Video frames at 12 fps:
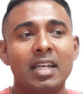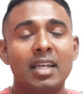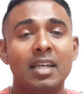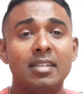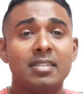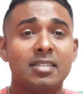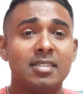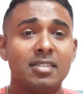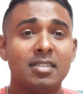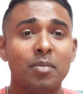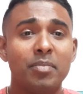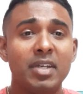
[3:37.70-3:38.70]
it's
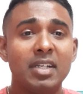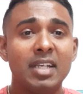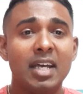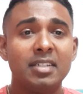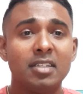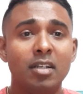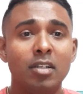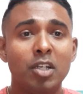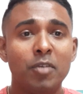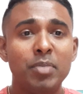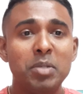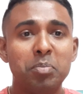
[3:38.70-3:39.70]
something that a lot
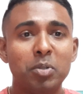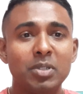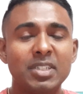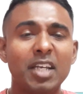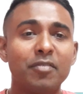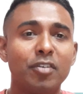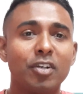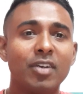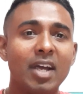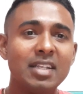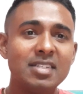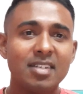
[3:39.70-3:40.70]
of people take for
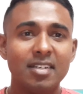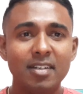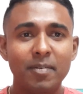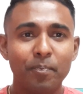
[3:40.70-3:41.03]
granted.